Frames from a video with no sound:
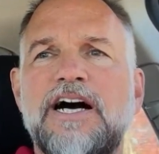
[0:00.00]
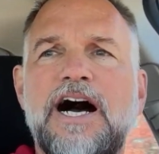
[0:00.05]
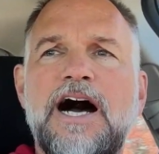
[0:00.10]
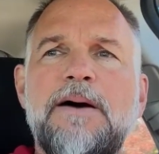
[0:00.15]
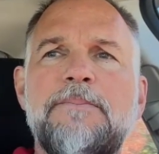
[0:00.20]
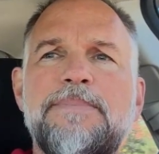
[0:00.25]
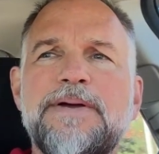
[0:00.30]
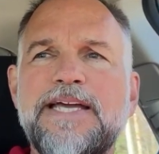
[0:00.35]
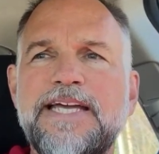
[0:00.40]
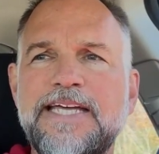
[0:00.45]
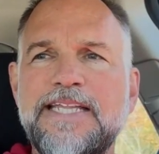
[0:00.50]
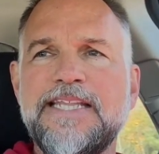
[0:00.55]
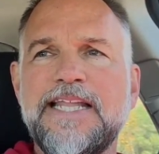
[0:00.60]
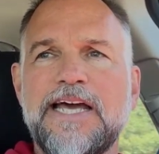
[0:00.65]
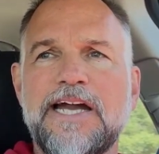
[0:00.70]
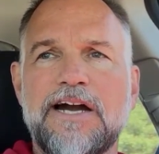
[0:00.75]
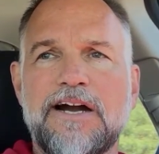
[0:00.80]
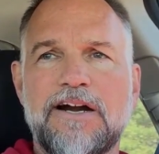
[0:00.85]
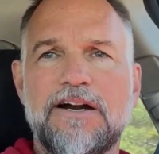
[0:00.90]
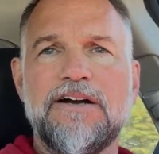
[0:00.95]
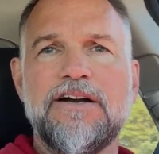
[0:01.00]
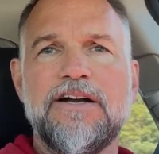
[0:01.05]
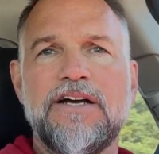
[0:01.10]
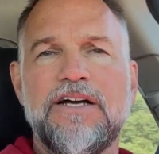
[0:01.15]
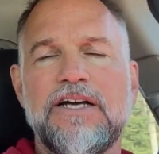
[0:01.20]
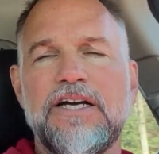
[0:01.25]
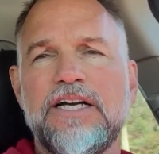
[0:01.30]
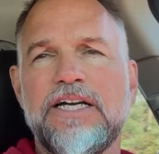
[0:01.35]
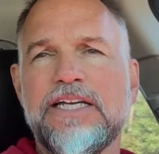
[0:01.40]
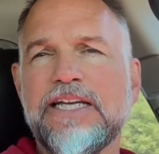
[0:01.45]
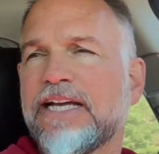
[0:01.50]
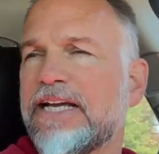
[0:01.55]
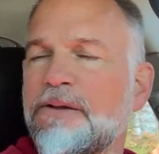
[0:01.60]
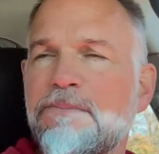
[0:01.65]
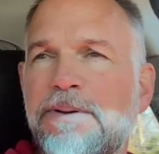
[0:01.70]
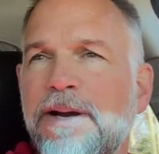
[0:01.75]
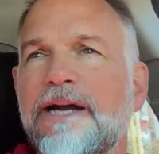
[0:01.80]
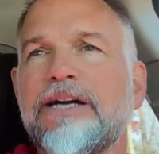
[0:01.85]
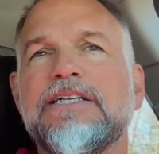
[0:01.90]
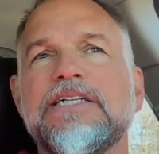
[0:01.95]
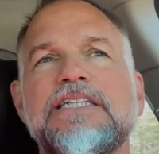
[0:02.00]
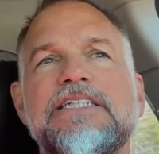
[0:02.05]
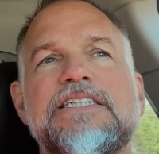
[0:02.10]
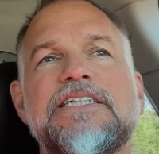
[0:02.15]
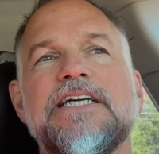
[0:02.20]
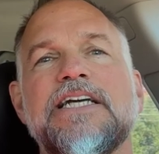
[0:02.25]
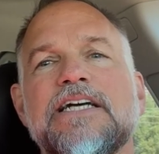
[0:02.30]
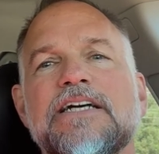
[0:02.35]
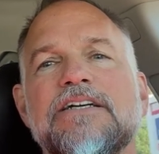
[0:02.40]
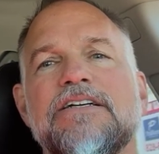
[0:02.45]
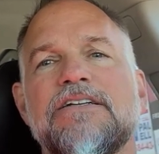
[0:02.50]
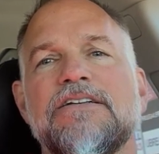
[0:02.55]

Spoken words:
up in there, you can barely see it,